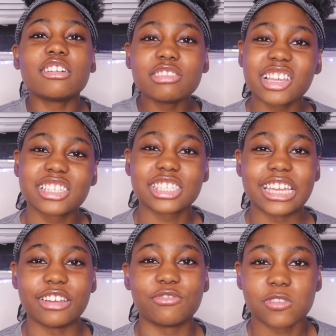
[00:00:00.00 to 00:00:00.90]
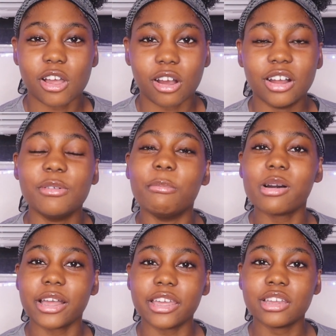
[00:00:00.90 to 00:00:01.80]
I don't like saying flaw,
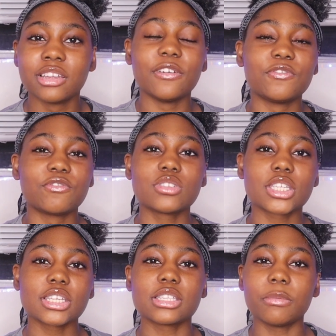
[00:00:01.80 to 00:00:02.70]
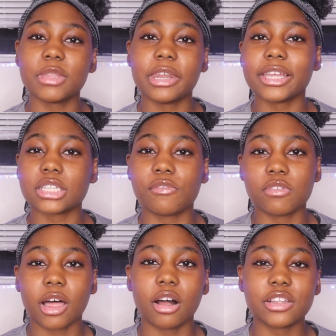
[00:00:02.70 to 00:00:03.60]
but if you see something as a
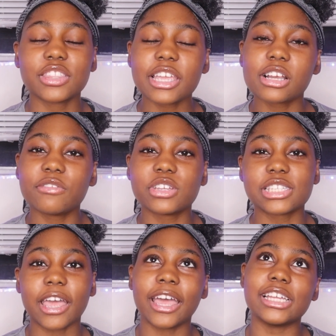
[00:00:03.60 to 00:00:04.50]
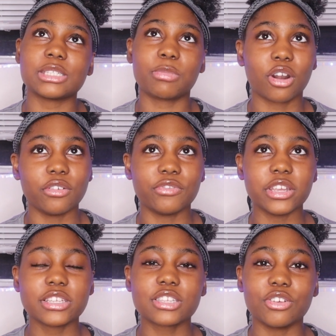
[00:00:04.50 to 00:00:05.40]
flaw, think of it as
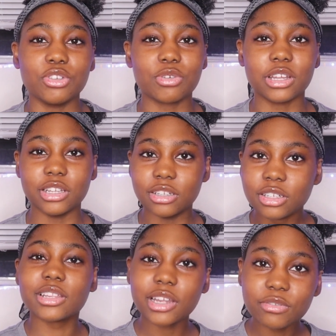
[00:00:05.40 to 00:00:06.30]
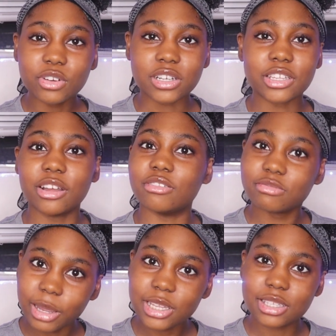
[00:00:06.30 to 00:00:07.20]
perfect, so you could love yourself.
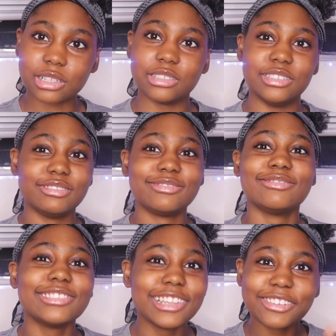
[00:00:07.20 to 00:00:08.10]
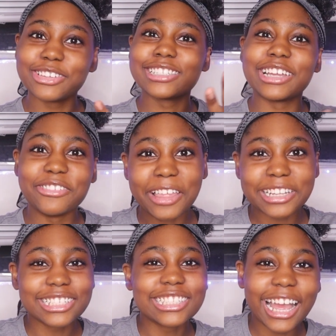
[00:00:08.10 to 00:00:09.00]
Basically, love yourself
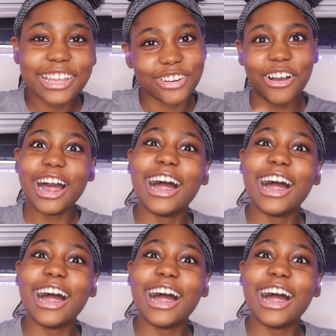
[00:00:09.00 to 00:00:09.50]
like the title.